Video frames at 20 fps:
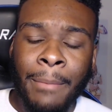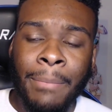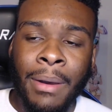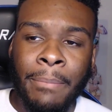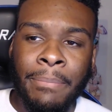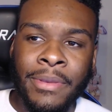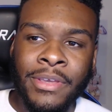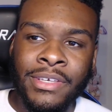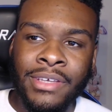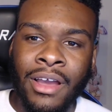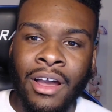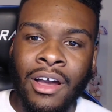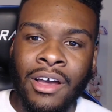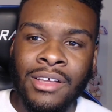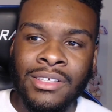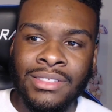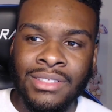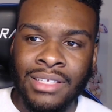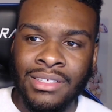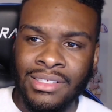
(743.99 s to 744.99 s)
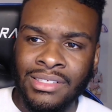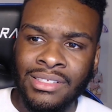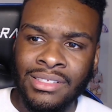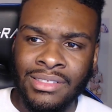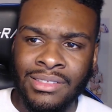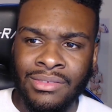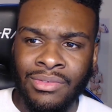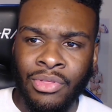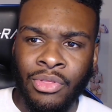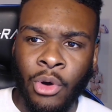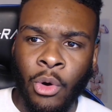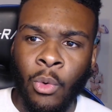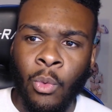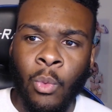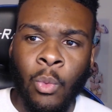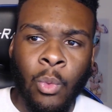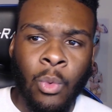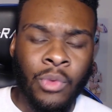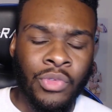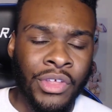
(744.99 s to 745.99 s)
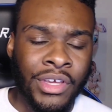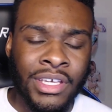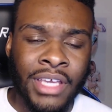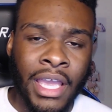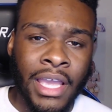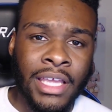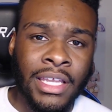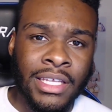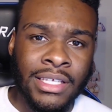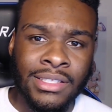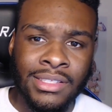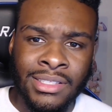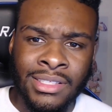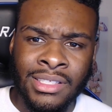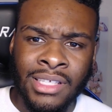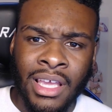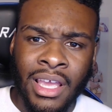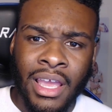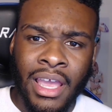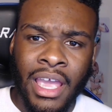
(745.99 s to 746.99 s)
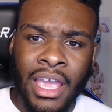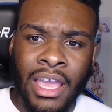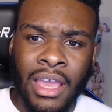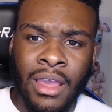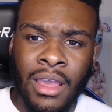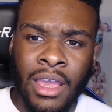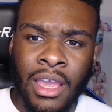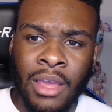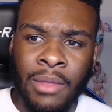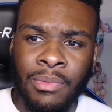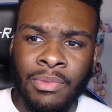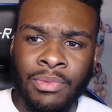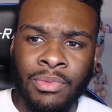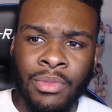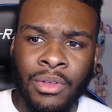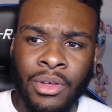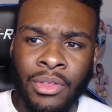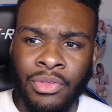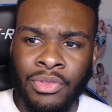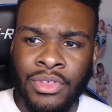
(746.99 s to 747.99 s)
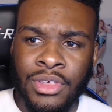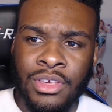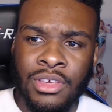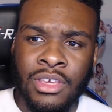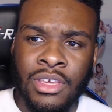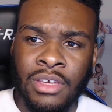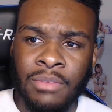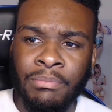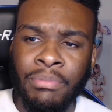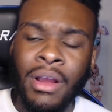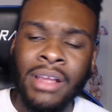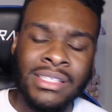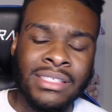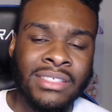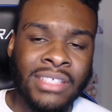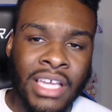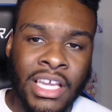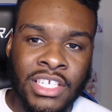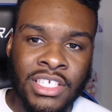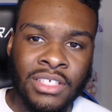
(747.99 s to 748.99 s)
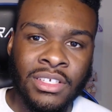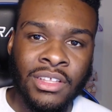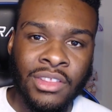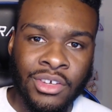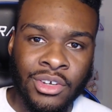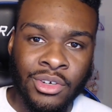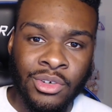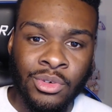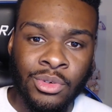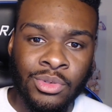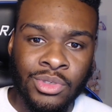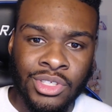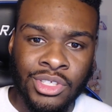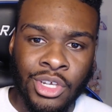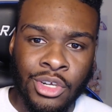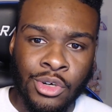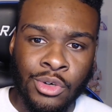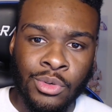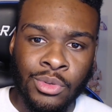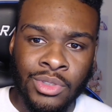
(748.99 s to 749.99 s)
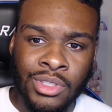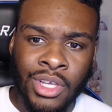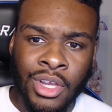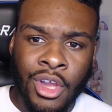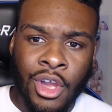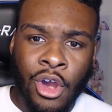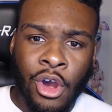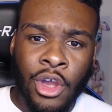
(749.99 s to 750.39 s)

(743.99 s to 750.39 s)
But because the cadence and the presentation of the Usos